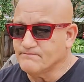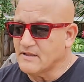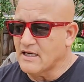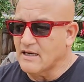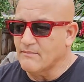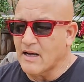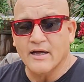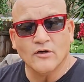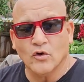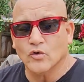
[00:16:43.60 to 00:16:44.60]

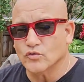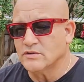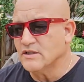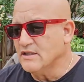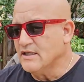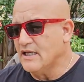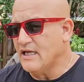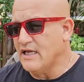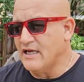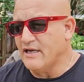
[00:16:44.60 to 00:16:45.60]
on hold,
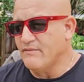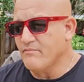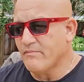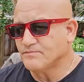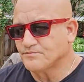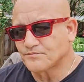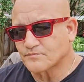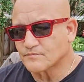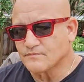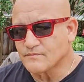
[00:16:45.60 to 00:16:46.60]
and
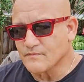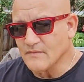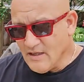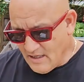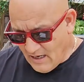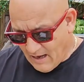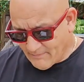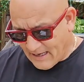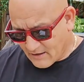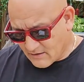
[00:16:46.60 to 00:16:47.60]
I'm
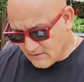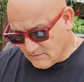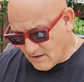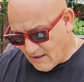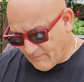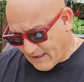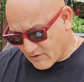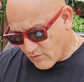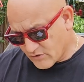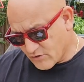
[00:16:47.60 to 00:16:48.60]
not
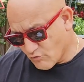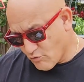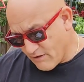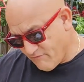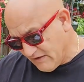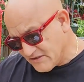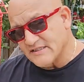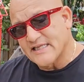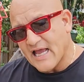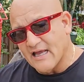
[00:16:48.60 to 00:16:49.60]
going to revisit
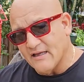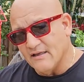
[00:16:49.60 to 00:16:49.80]
that